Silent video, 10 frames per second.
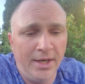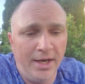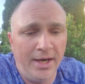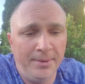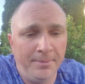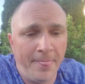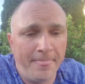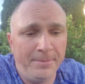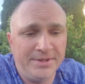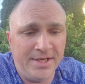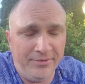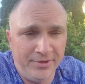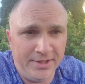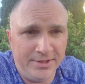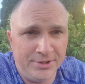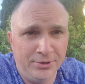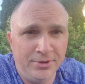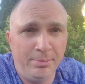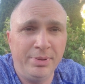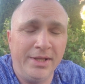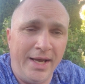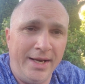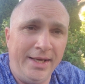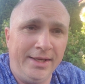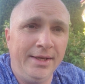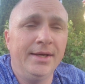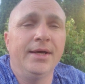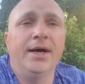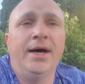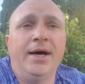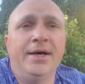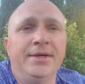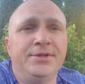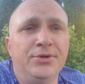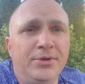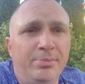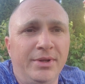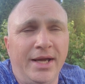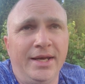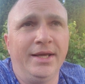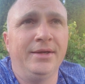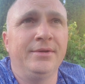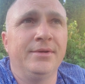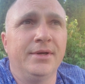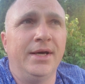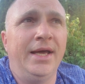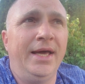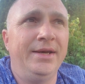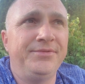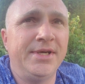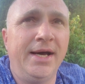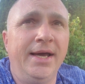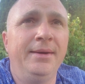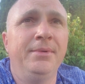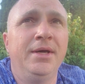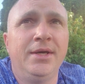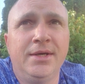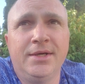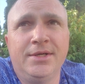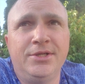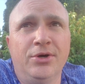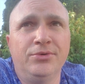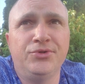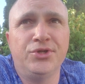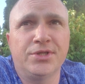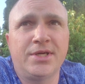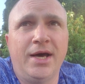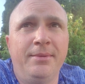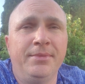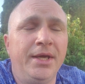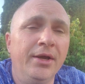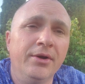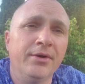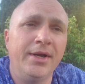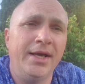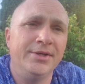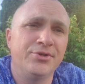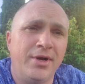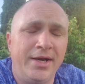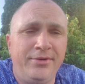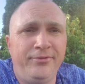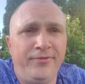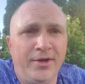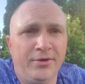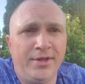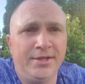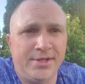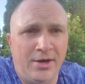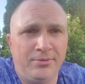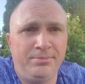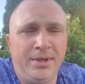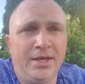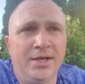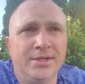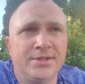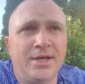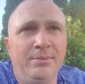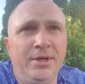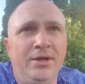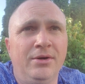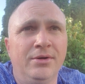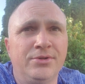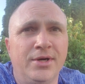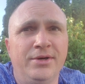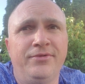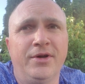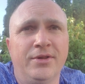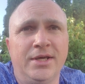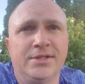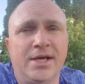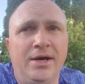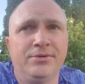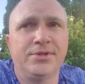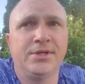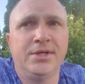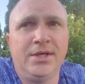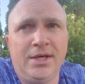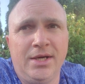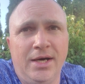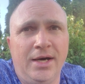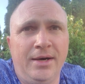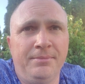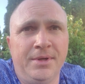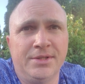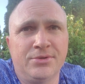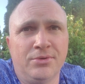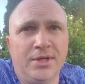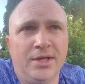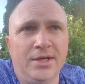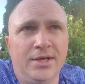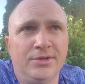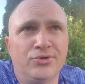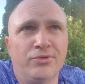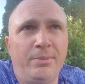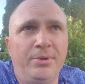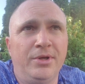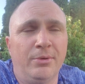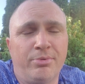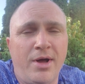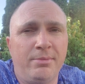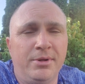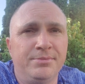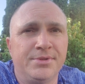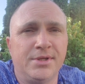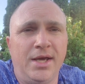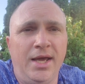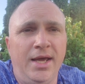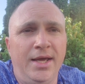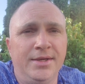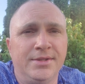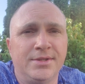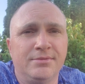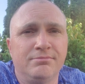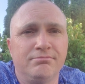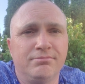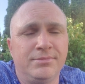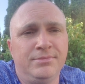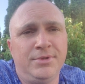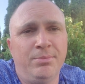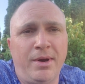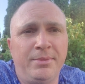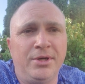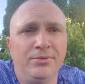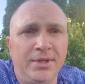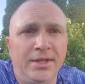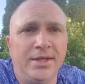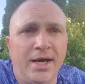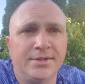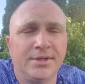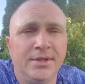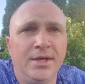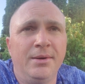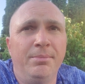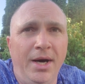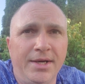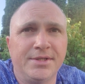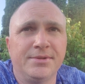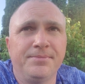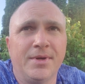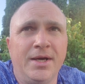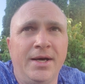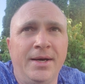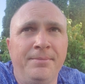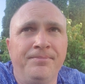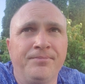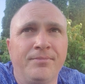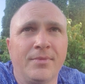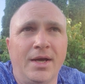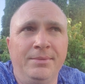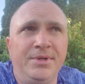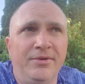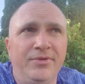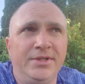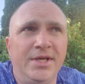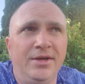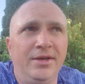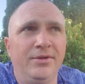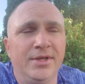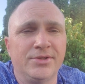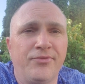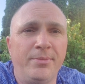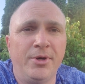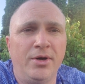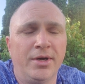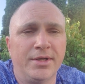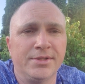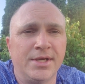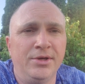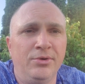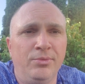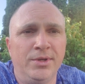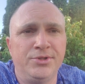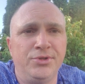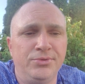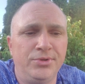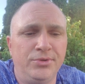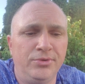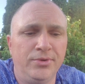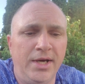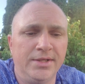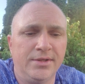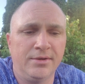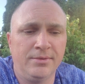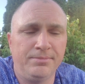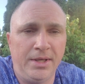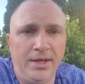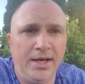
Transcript: But definitely do the planning ahead of time. Don't just come here and try to figure things out, because coming here trying to figure things out, it's only gonna triple your problems, and you probably don't need that. But I'm definitely telling you this from the heart because I don't want you to be